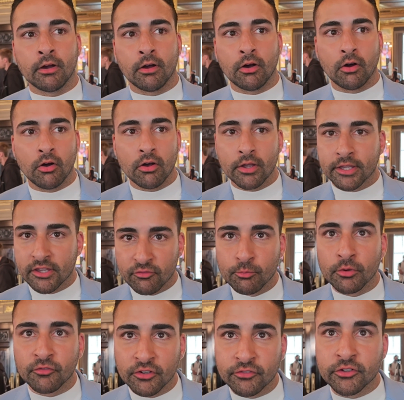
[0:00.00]
I give him a
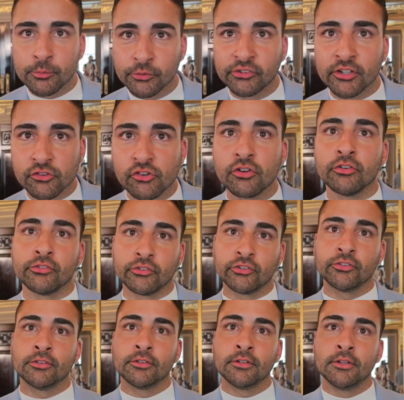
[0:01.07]
50% chance.
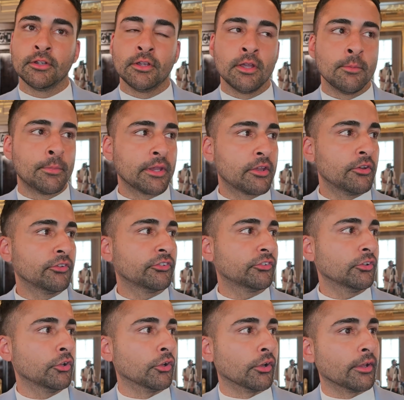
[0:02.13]
Because,
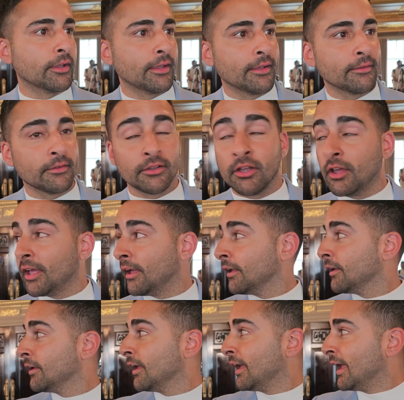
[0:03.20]
look,
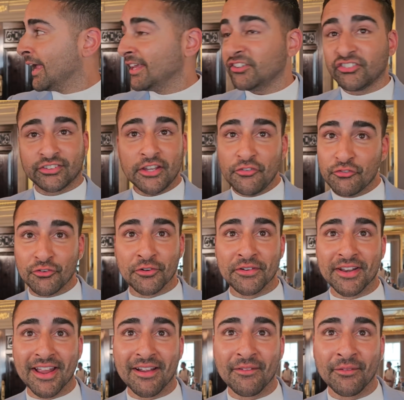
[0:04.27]
he's different
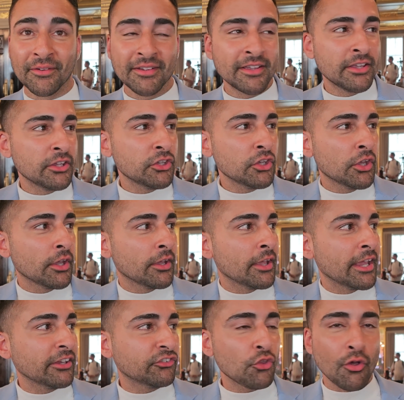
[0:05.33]
now.
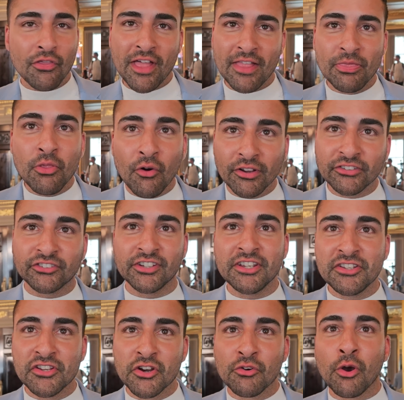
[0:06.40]
He's not that
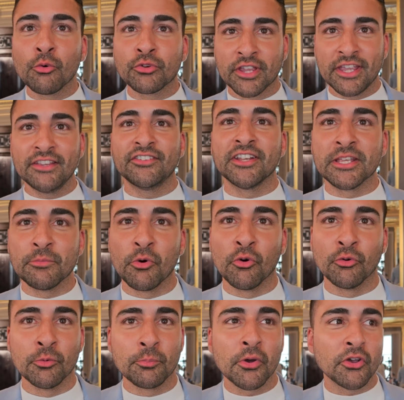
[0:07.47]
19-year-old kid anymore
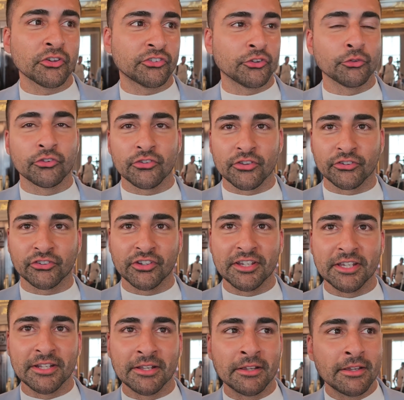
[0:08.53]
who burst onto the
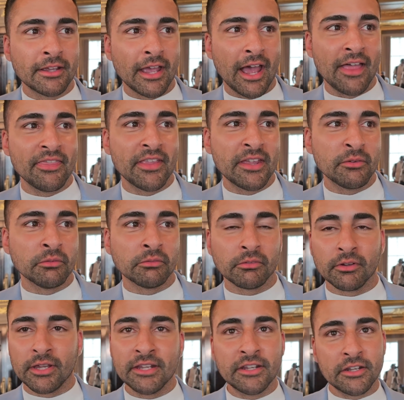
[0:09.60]
scene and then
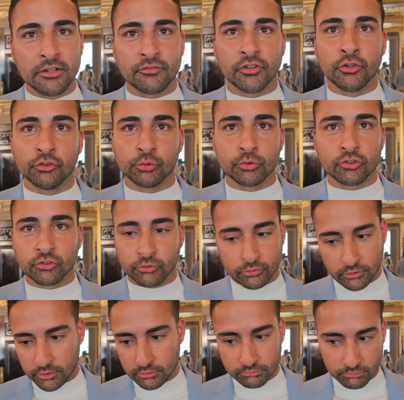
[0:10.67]
in interviews was just
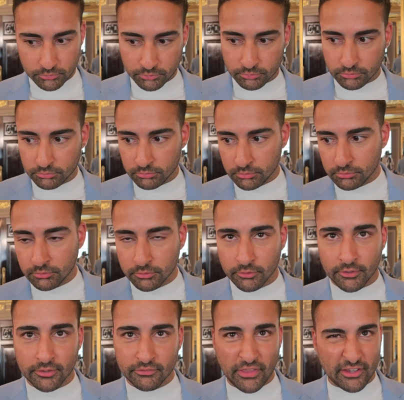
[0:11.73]
like
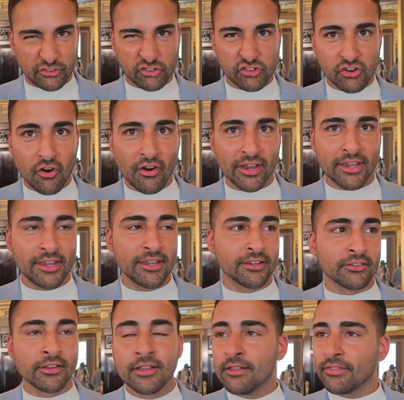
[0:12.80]
that shy kid.
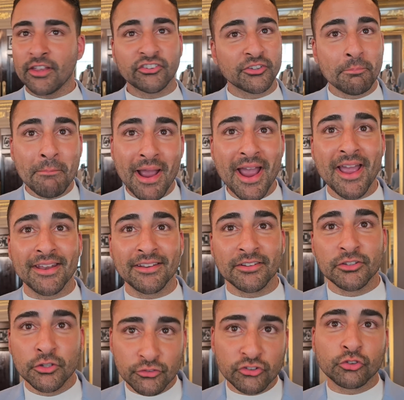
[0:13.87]
That's a man.
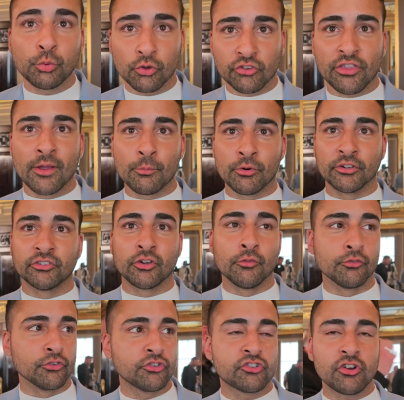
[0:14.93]
You've just watched that press
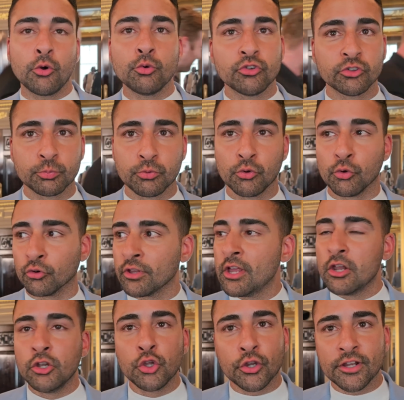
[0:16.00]
conference, shoulders broad,
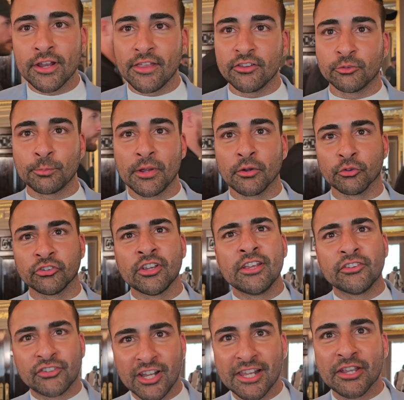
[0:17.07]
looking at his belts,
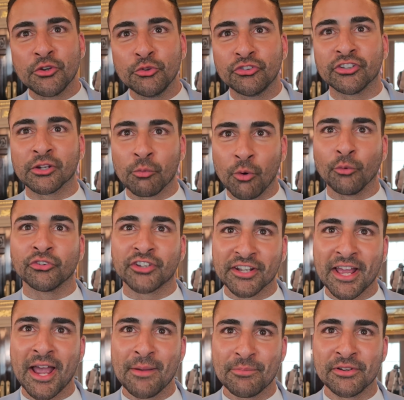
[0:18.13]
telling Usyk what was going to
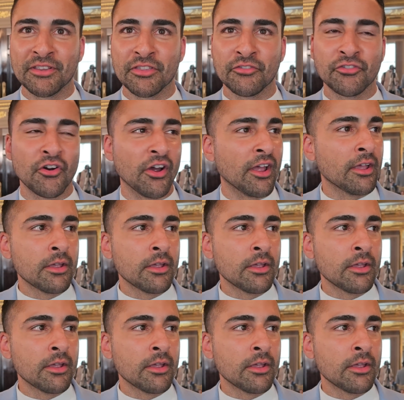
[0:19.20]
happen in the fight.